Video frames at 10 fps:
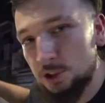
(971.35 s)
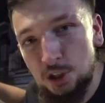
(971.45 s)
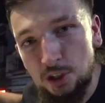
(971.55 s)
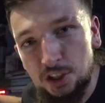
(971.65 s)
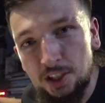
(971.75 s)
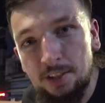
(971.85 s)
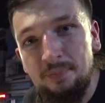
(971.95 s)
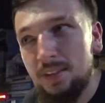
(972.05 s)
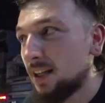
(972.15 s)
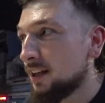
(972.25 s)
junction
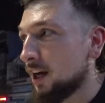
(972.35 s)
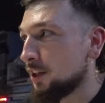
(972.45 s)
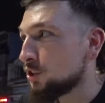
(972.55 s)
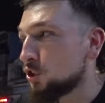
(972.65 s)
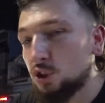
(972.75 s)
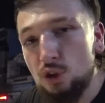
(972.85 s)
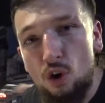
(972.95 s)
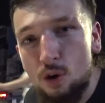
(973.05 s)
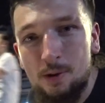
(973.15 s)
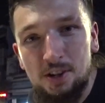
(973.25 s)
and there's
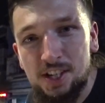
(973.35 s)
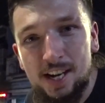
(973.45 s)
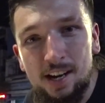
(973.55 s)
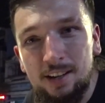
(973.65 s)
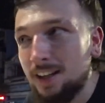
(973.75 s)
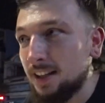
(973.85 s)
so much here.